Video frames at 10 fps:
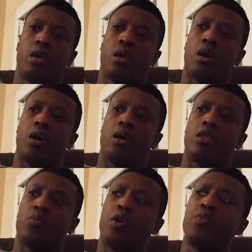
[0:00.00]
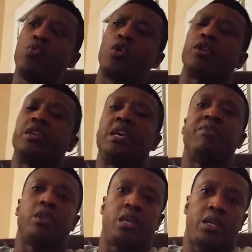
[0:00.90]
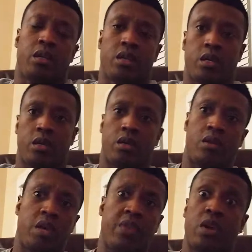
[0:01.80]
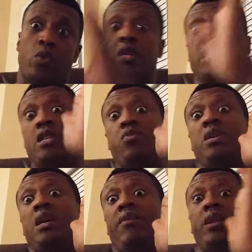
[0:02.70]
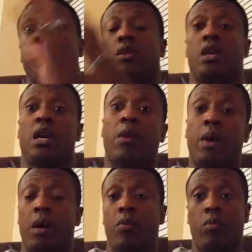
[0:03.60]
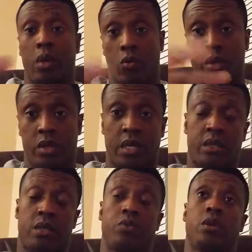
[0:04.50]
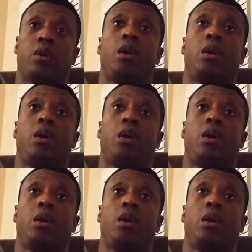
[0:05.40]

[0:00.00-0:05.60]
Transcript: the people weren't given anything. Not that we need to be given anything. I want to say something.